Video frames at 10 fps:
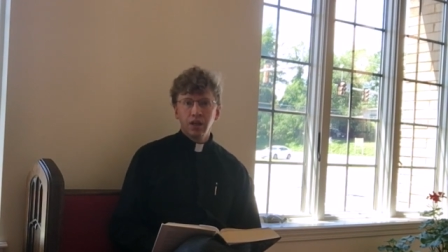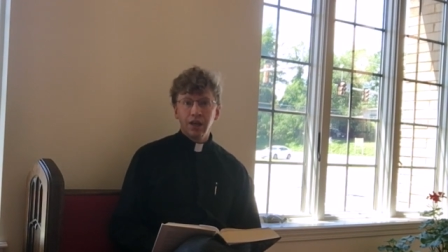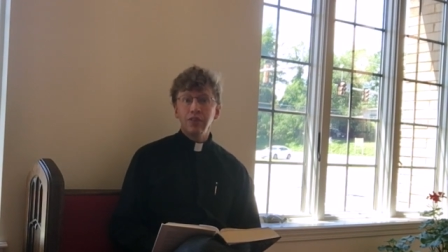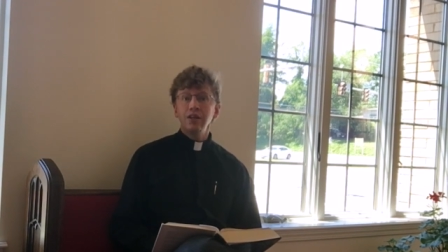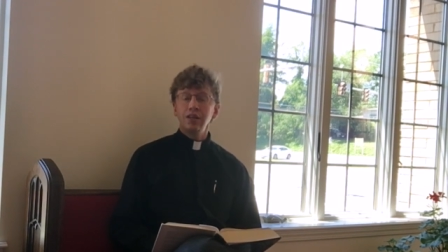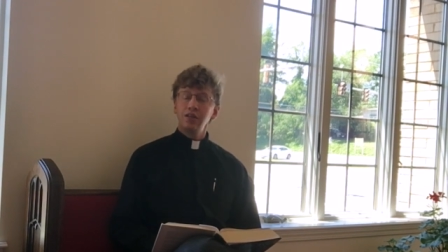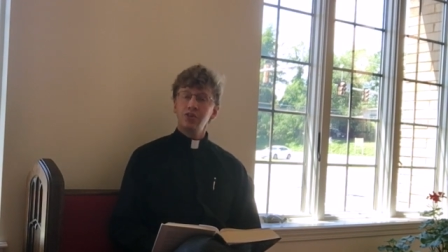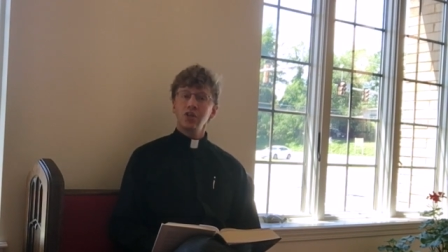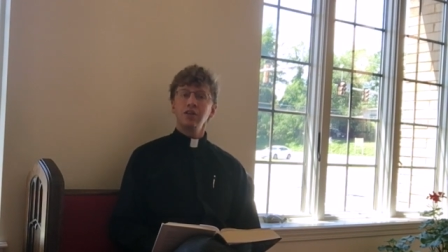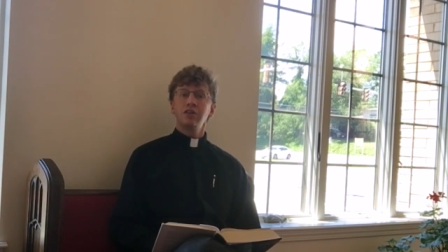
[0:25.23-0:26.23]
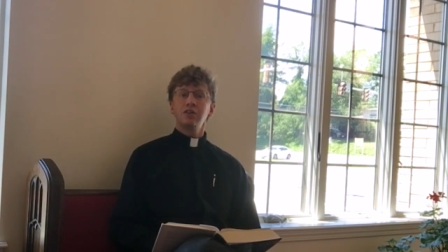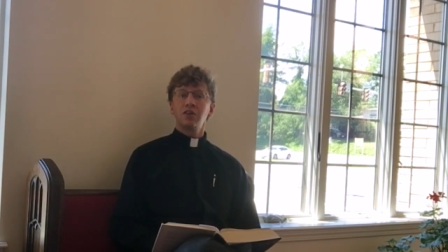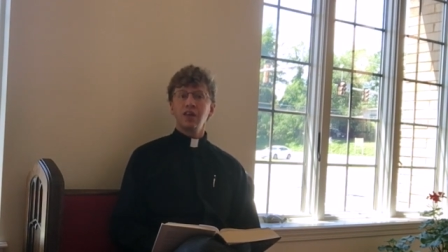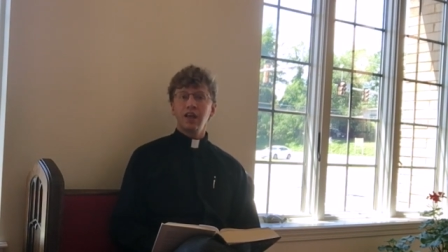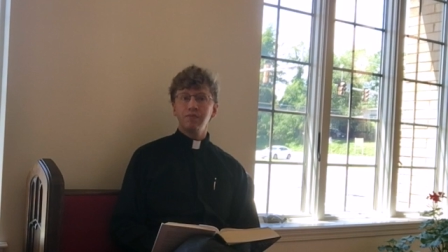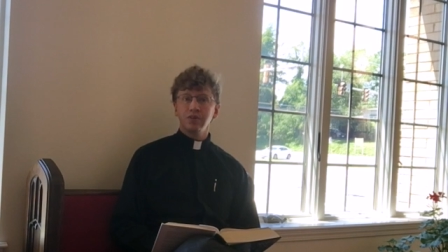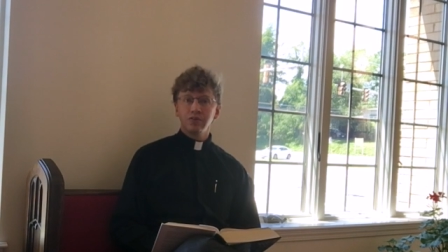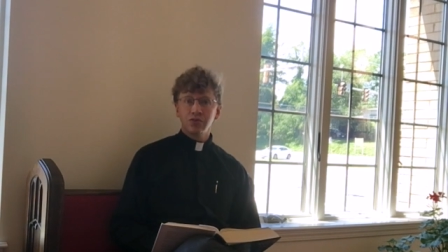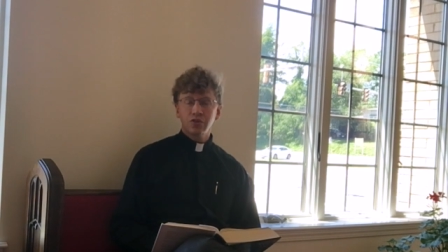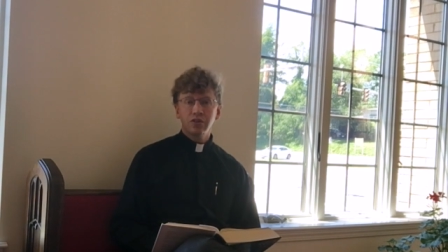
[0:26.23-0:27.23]
And then he ascended into the
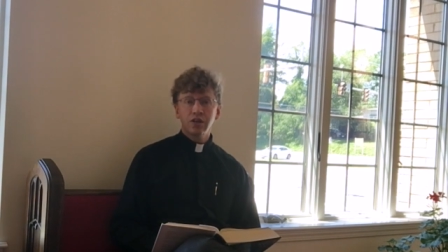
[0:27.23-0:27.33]
heavens.